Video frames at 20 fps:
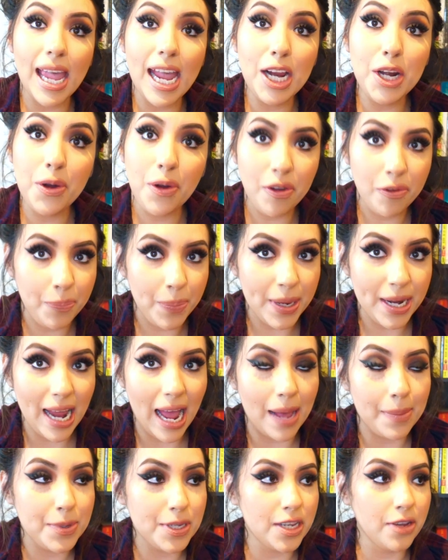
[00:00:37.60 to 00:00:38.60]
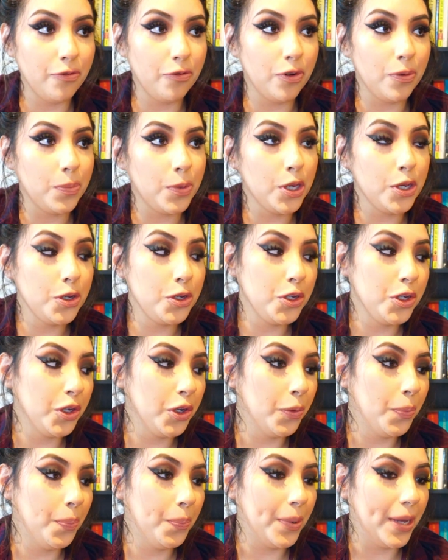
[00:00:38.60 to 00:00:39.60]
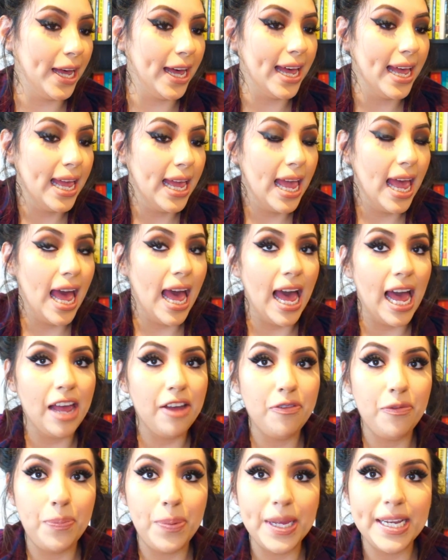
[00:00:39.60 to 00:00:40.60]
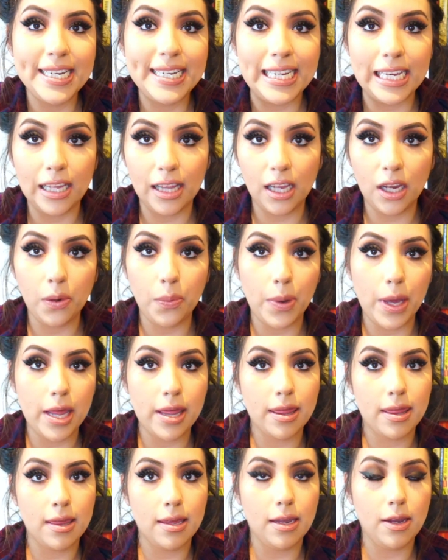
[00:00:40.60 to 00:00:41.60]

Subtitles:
I know I've been absent from YouTube, but I've been dealing with,